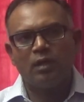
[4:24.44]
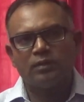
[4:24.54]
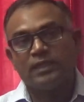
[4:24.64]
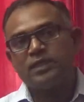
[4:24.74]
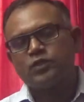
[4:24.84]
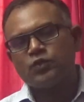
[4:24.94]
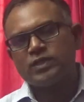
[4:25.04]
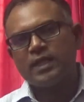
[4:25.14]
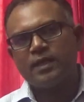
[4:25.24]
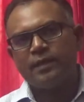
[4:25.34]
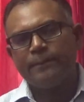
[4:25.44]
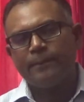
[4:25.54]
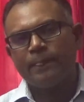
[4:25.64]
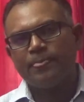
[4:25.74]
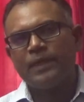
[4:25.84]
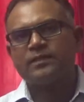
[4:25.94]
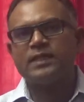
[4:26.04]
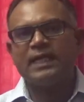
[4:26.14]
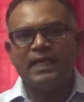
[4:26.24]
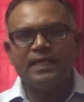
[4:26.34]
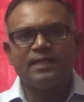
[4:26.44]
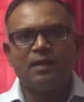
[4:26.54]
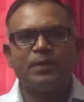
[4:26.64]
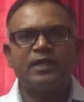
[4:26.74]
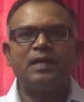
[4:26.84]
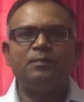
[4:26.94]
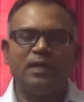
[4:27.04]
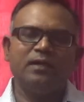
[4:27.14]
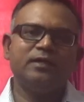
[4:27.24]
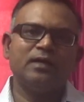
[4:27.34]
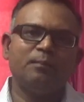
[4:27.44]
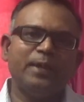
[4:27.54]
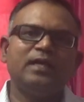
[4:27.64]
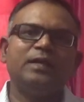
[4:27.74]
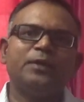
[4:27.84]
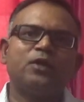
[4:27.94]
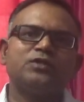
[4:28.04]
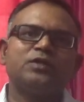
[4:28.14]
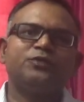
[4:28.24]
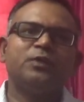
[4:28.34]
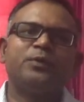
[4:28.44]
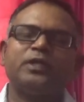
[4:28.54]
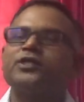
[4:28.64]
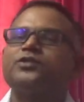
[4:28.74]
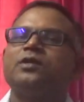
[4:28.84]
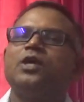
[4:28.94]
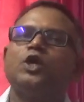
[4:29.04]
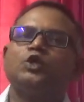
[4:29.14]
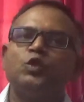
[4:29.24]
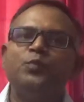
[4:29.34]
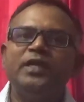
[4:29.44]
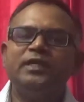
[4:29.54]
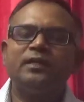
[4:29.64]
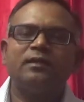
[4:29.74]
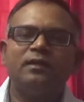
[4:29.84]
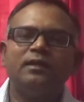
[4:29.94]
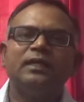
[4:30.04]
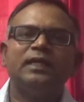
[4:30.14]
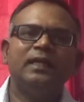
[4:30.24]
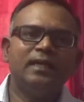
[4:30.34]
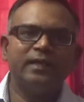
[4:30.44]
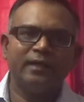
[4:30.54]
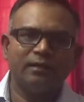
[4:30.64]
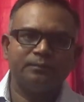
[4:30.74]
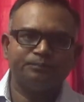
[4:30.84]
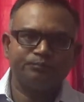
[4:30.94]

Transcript: That is to say that India became India mainly because of the British dominion in India.